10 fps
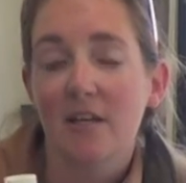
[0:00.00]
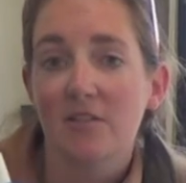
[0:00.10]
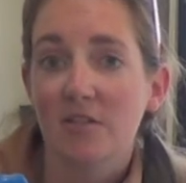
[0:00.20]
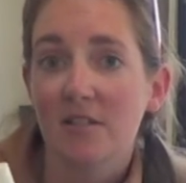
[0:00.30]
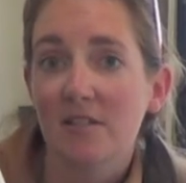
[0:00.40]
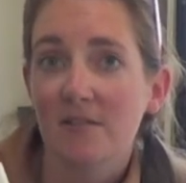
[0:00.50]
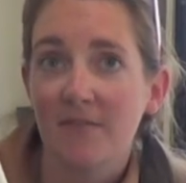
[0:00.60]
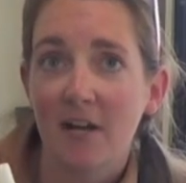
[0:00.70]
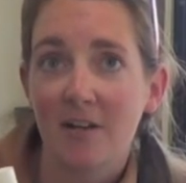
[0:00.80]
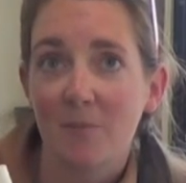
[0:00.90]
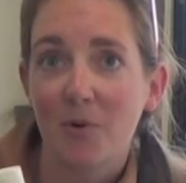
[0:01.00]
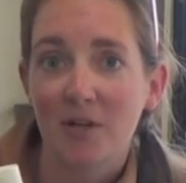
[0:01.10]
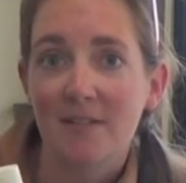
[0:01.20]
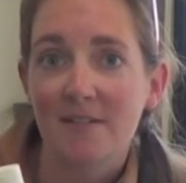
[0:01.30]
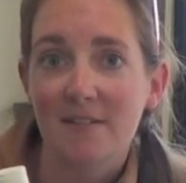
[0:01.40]
So this is a very
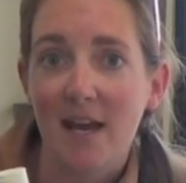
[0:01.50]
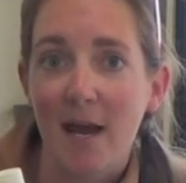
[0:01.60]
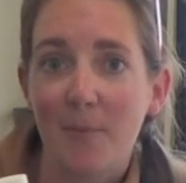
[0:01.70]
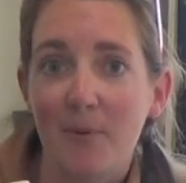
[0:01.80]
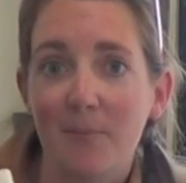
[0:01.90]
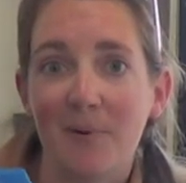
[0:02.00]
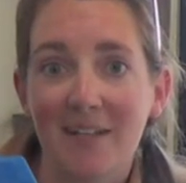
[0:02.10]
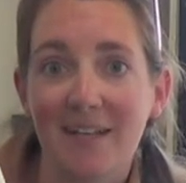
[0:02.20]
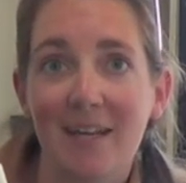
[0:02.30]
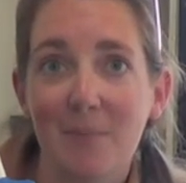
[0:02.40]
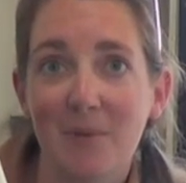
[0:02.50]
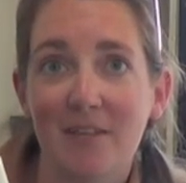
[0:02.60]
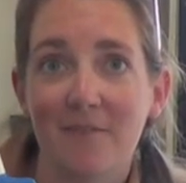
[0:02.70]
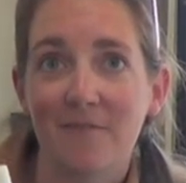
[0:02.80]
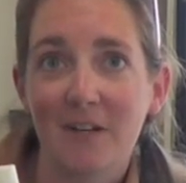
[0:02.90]
important step, but it can't be
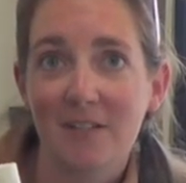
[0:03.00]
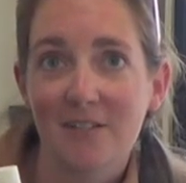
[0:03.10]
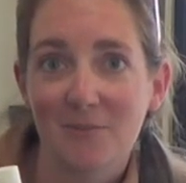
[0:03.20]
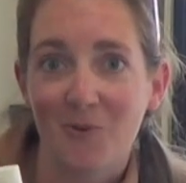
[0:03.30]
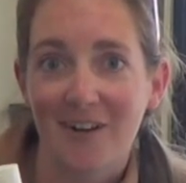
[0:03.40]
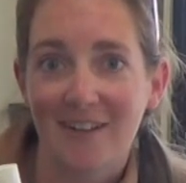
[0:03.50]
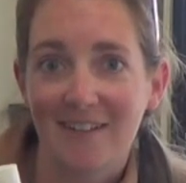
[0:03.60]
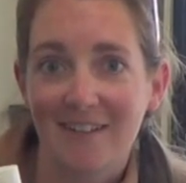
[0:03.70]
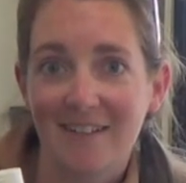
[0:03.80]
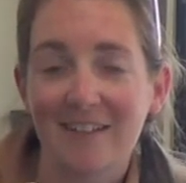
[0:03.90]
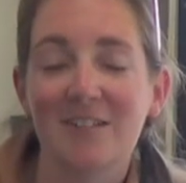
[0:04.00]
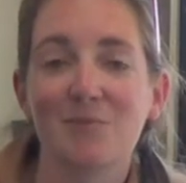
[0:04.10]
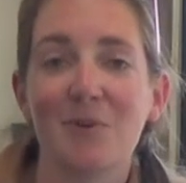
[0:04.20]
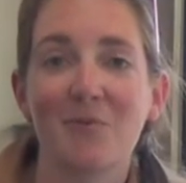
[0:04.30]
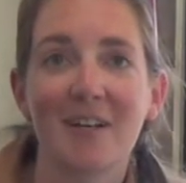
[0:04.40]
the first one because
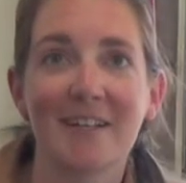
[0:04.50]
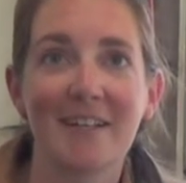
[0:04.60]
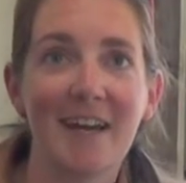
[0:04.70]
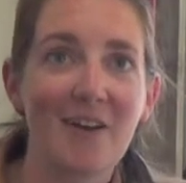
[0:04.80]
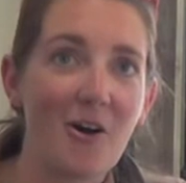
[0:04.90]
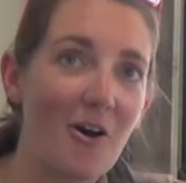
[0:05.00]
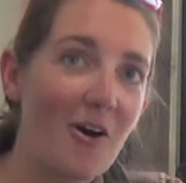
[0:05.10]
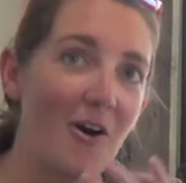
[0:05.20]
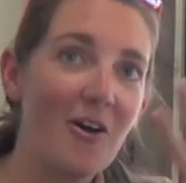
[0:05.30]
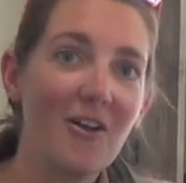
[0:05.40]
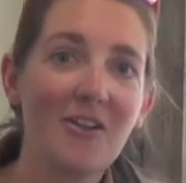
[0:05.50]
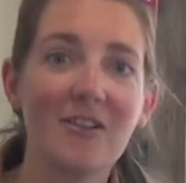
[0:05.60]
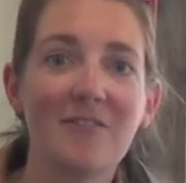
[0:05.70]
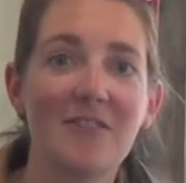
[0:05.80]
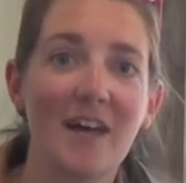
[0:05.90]
we want to get
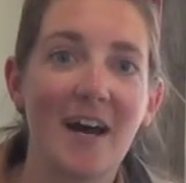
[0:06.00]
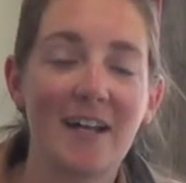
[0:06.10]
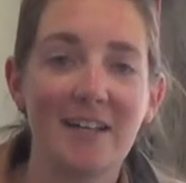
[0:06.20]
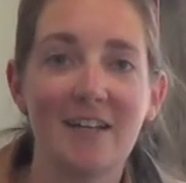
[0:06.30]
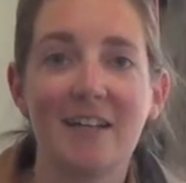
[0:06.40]
all of that